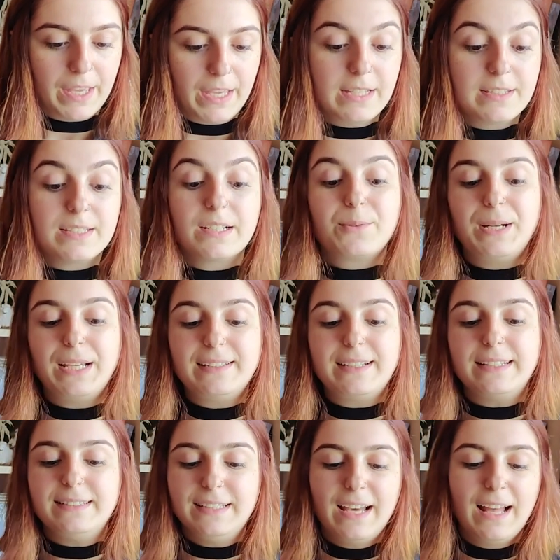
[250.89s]
It's a great
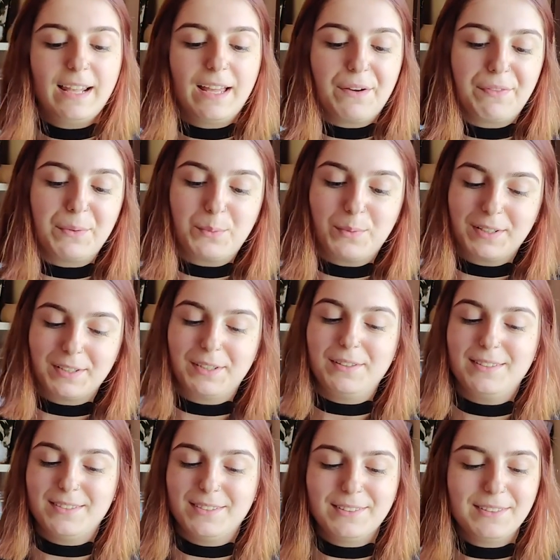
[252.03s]
idea, love the work
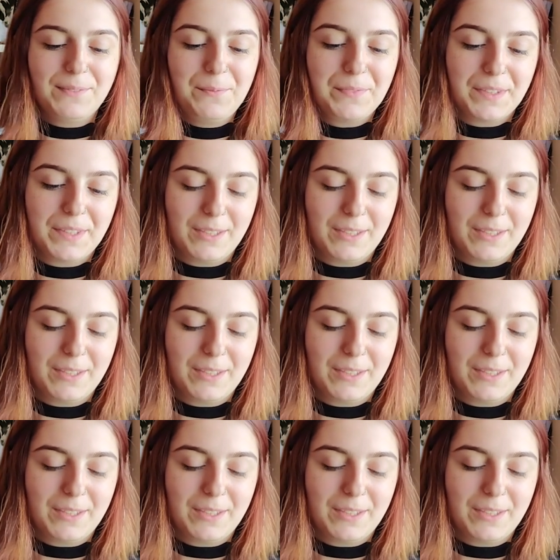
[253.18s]
you do.